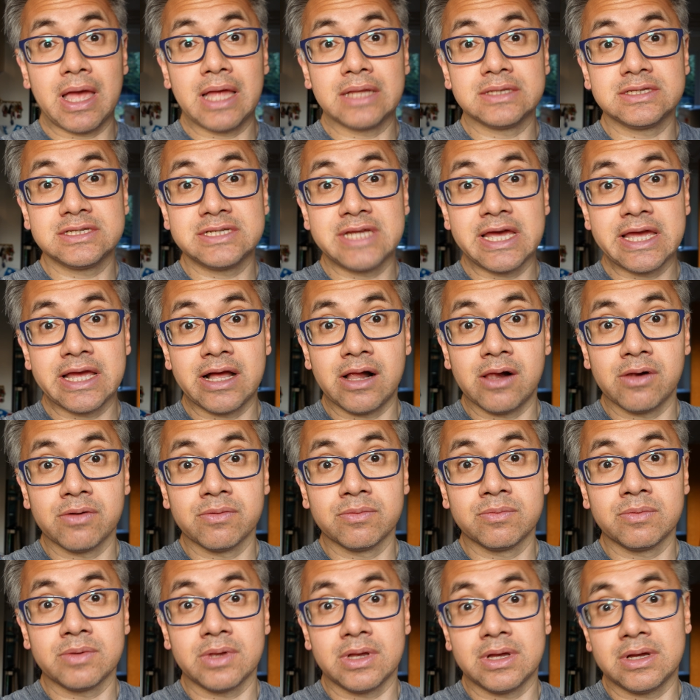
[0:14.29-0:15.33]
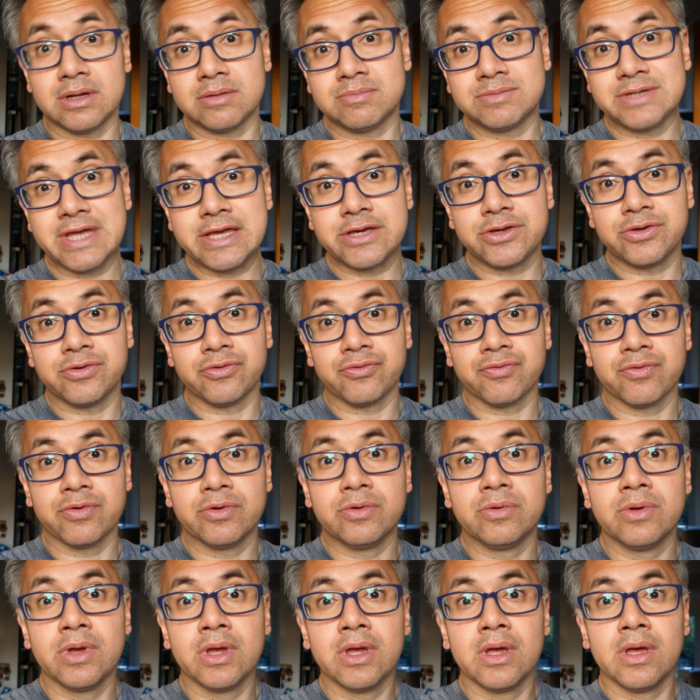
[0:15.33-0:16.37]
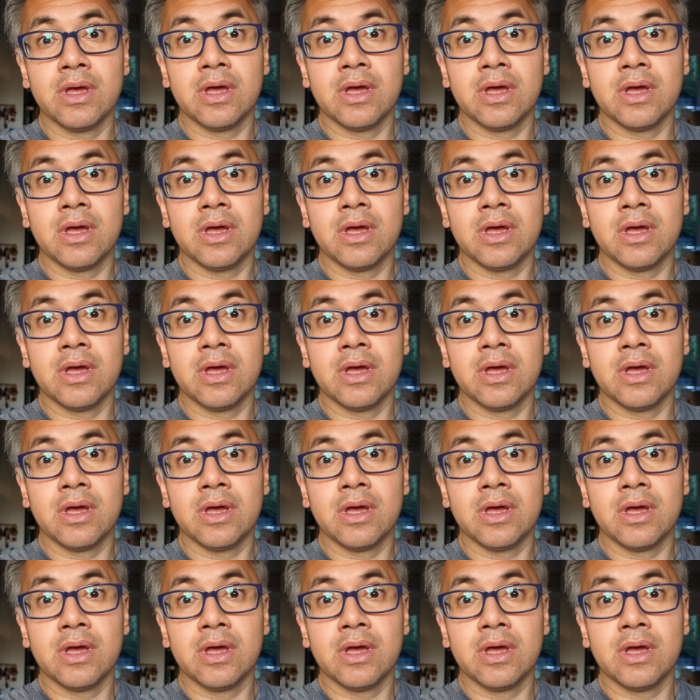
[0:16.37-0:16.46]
and today I'll take you through